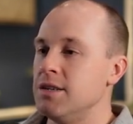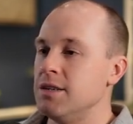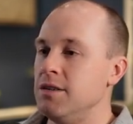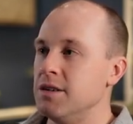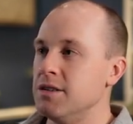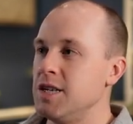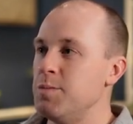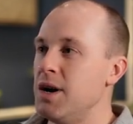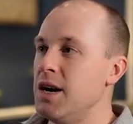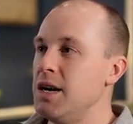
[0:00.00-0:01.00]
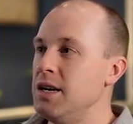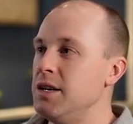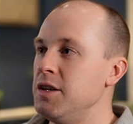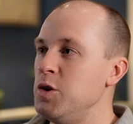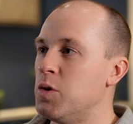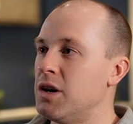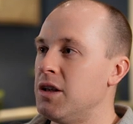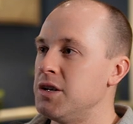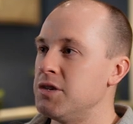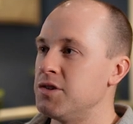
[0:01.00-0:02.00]
So you can see my
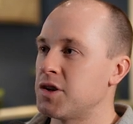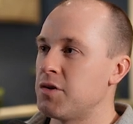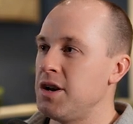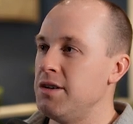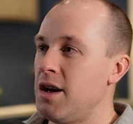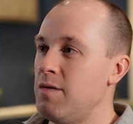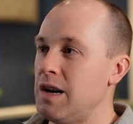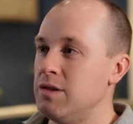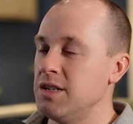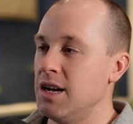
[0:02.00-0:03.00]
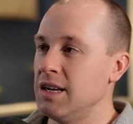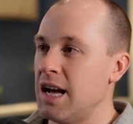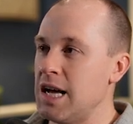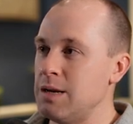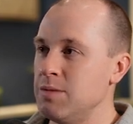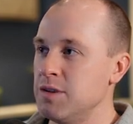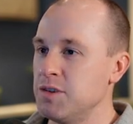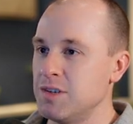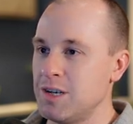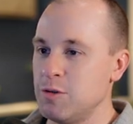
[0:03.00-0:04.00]
URL here is create.viverse.com. So
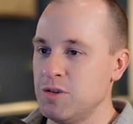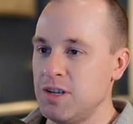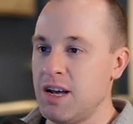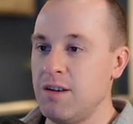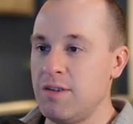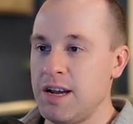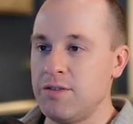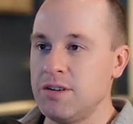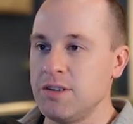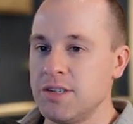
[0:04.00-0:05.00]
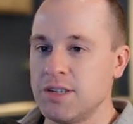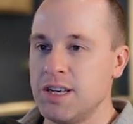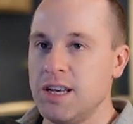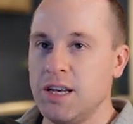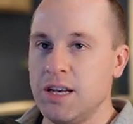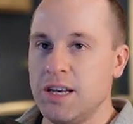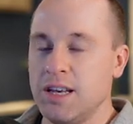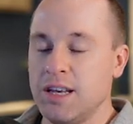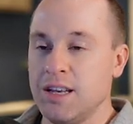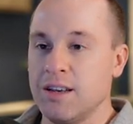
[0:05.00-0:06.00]
this is hosted on VIVERSE.
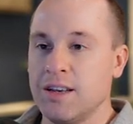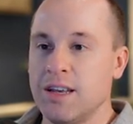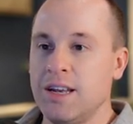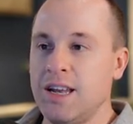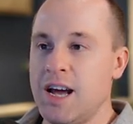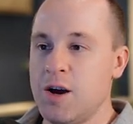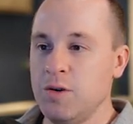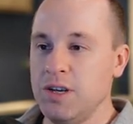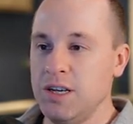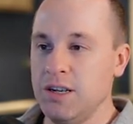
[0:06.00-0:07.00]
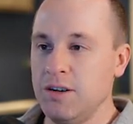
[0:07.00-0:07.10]
And now it